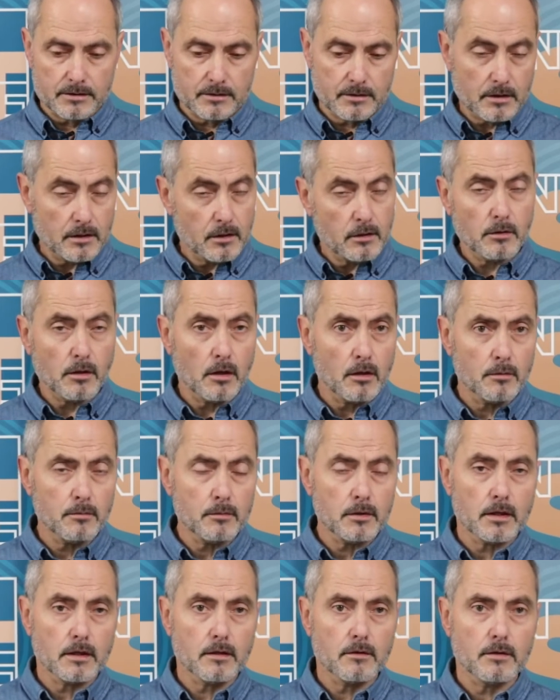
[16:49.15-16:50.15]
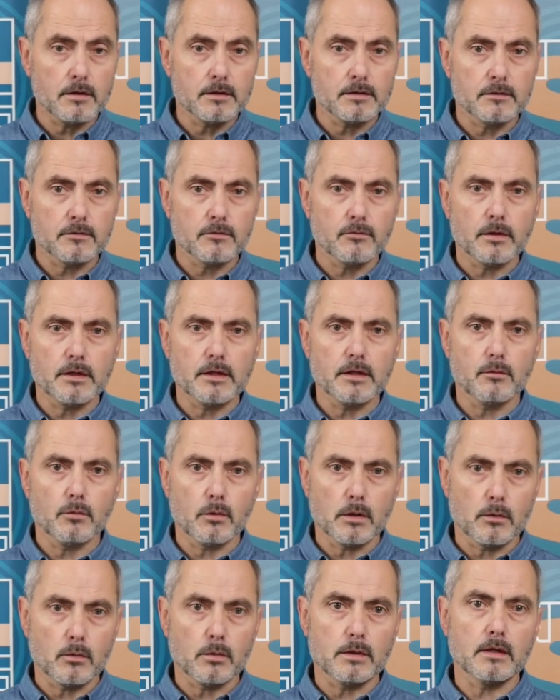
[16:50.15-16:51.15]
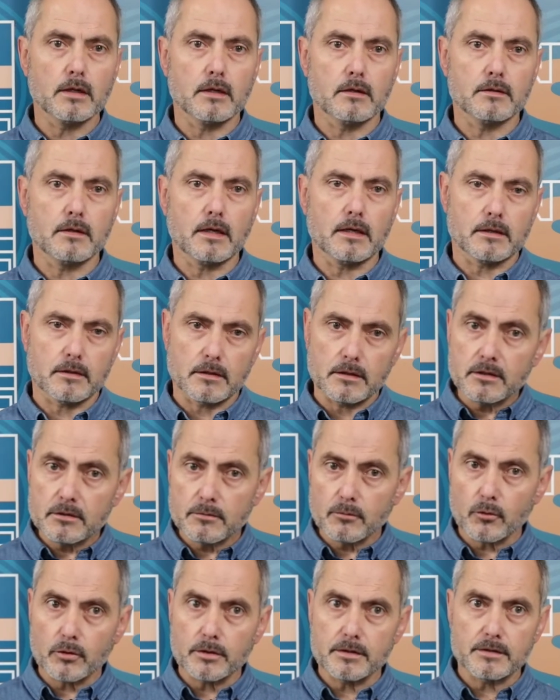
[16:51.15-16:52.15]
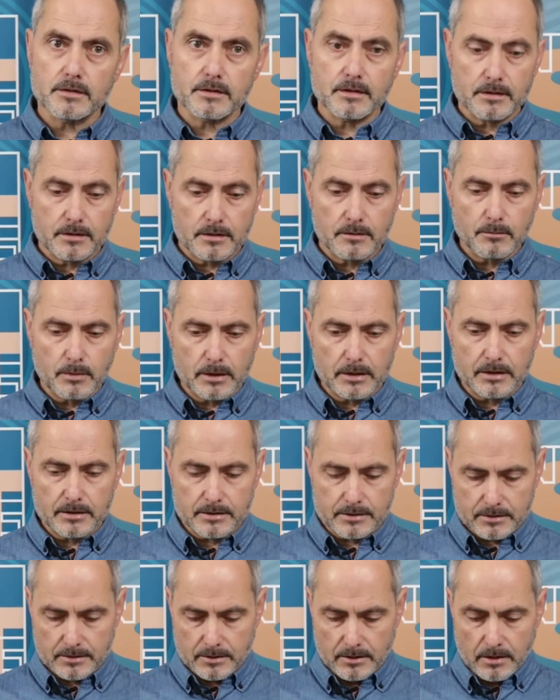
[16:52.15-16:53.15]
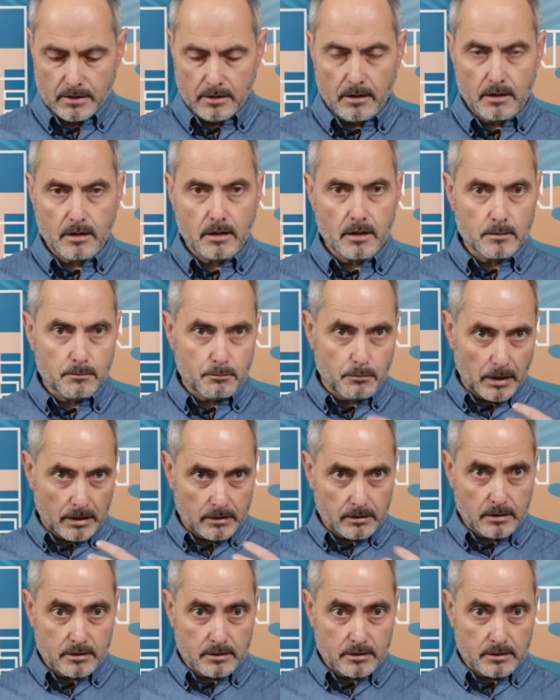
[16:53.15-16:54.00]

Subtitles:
And the urban areas is really where we, at this point, see the biggest impact.